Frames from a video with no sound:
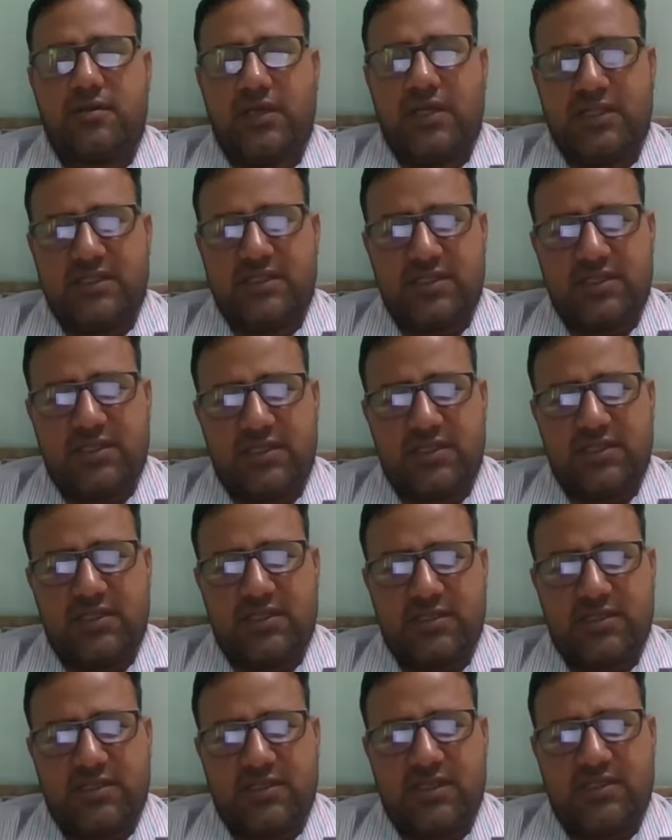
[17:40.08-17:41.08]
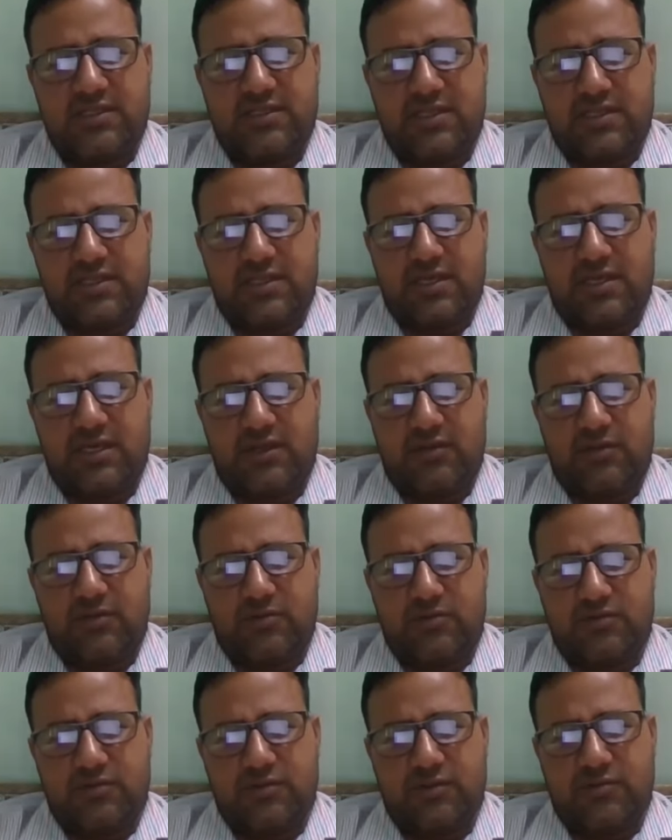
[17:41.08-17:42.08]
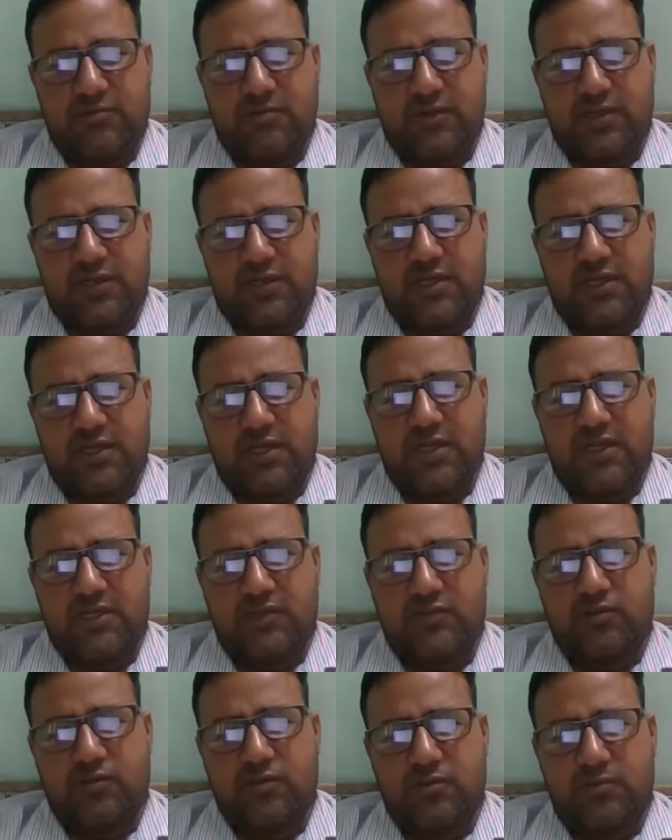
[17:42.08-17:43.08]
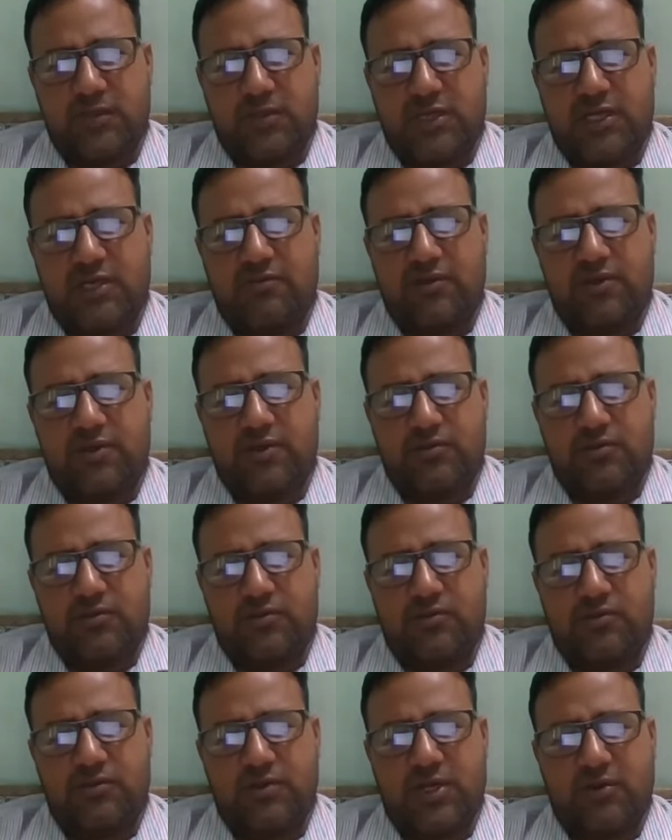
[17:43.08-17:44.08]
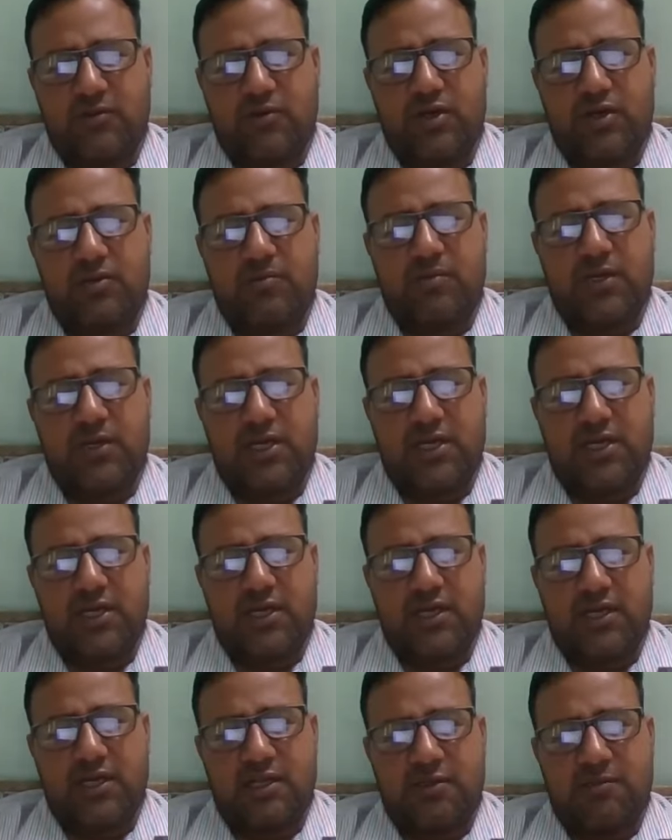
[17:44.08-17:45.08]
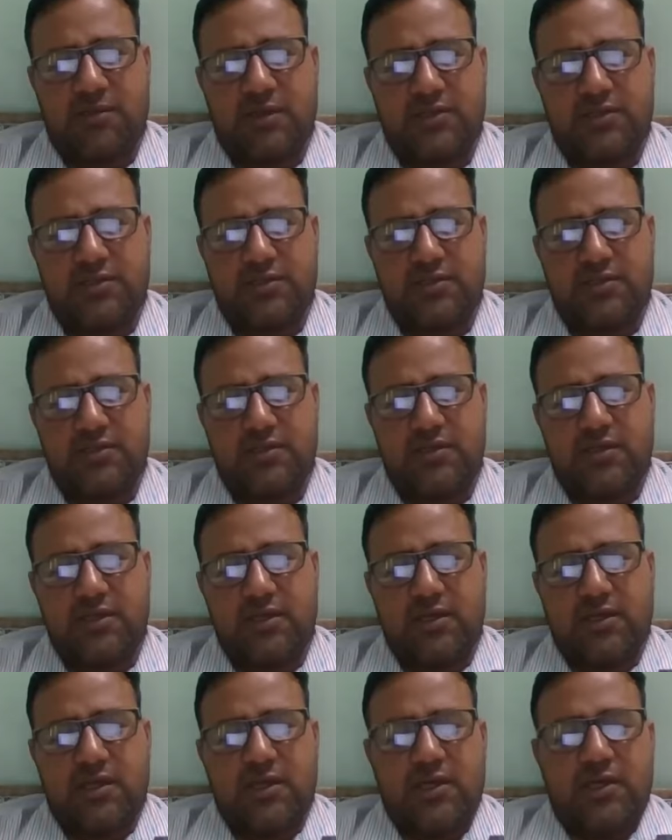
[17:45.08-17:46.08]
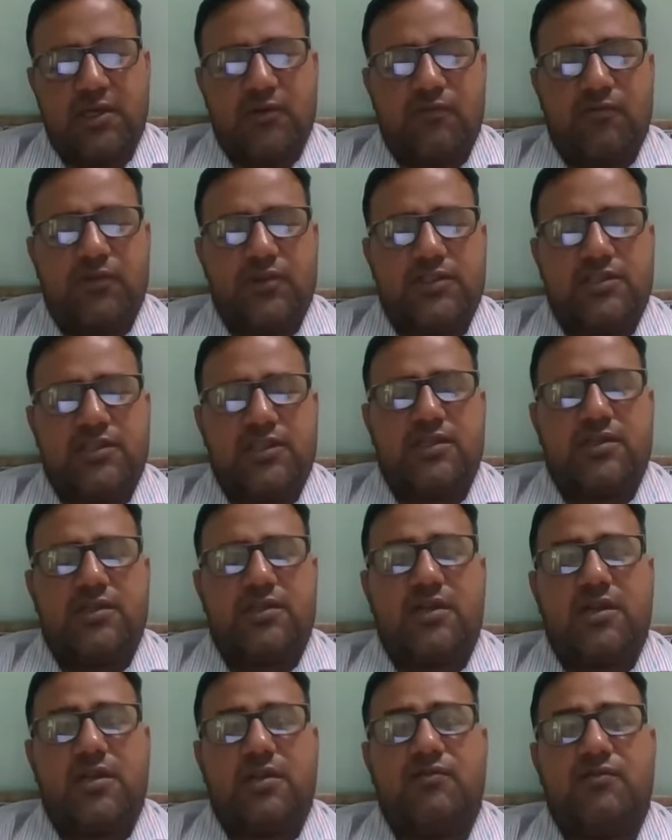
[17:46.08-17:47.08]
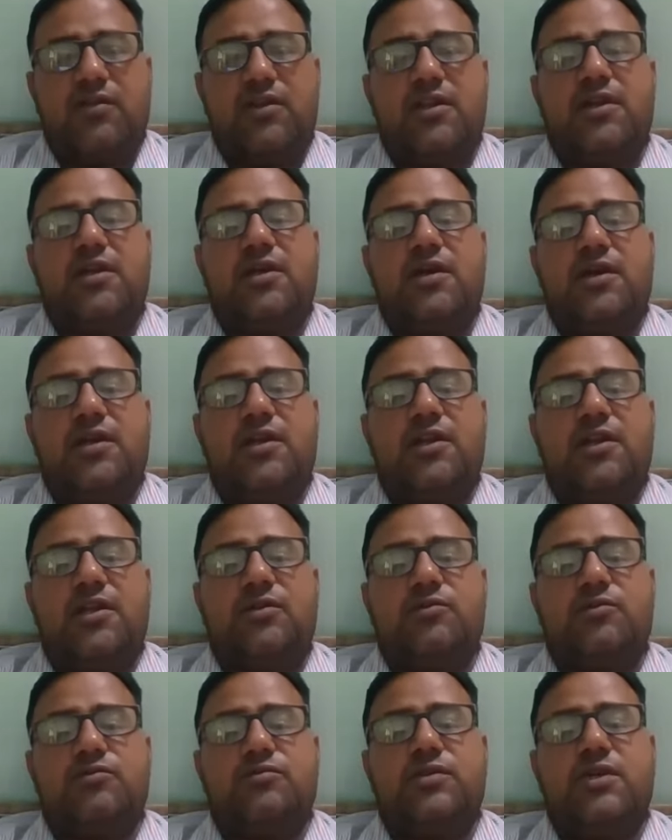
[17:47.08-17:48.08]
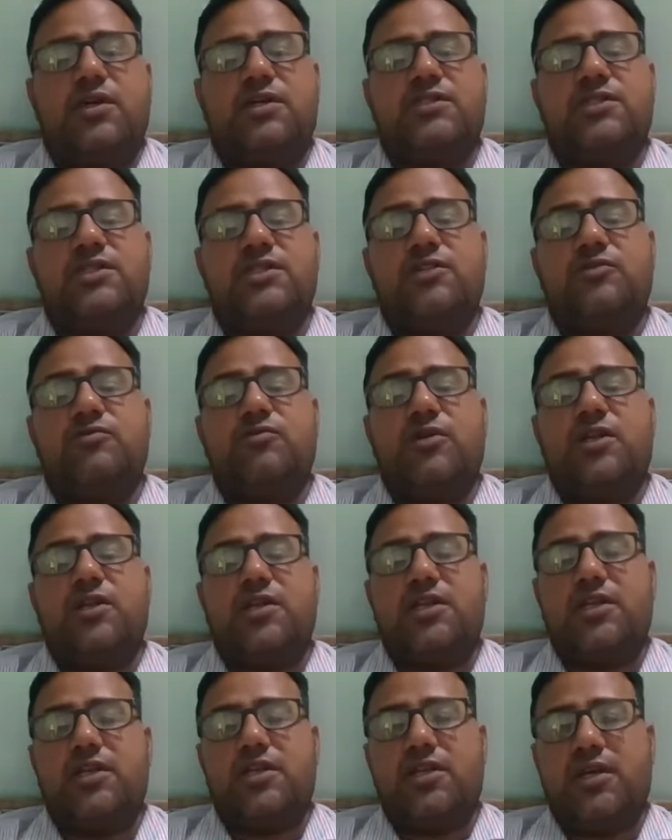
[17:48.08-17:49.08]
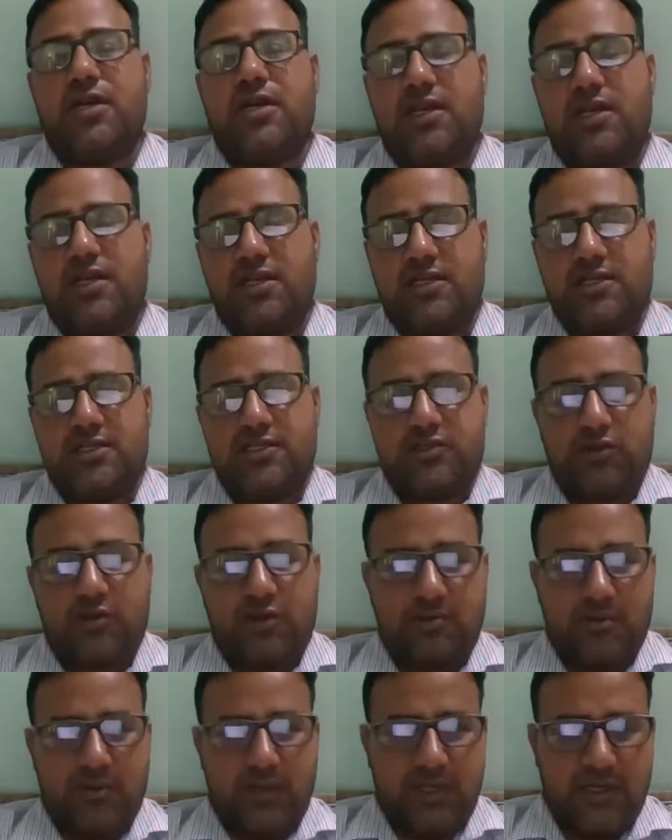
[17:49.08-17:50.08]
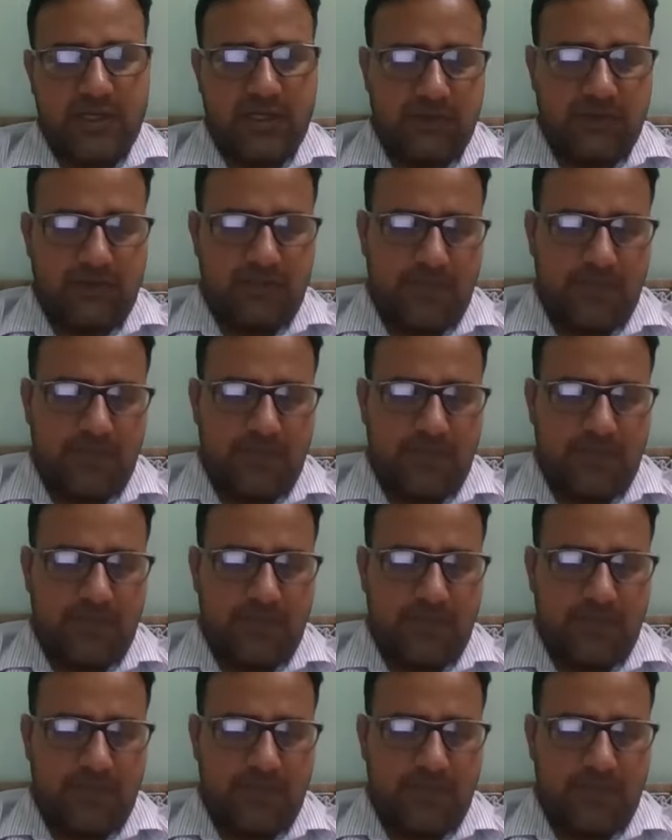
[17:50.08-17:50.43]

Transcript: LCT thresher are used, but care should be given to avoid mechanical damage, which in turn will reduce the seed quality and storability.